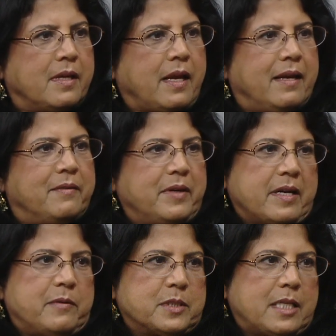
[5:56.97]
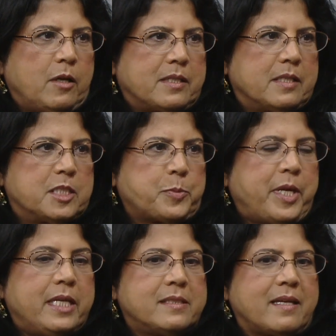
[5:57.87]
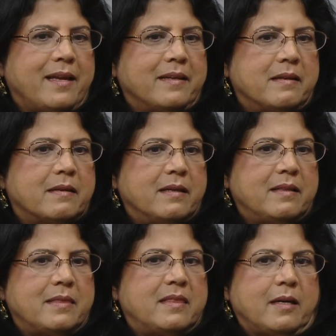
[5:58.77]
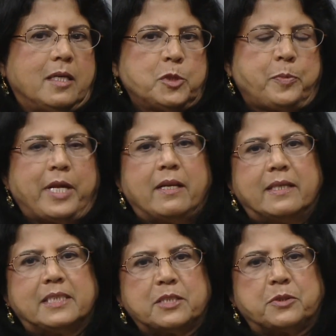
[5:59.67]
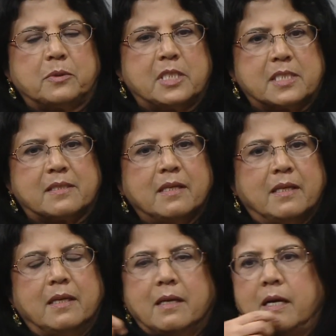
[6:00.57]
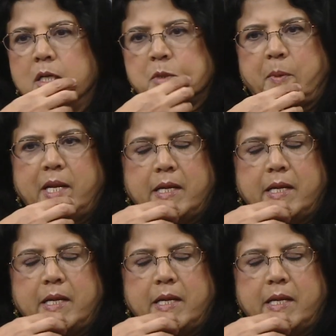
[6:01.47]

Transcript: where I was allotted a space, and the house paint, I just took this house paint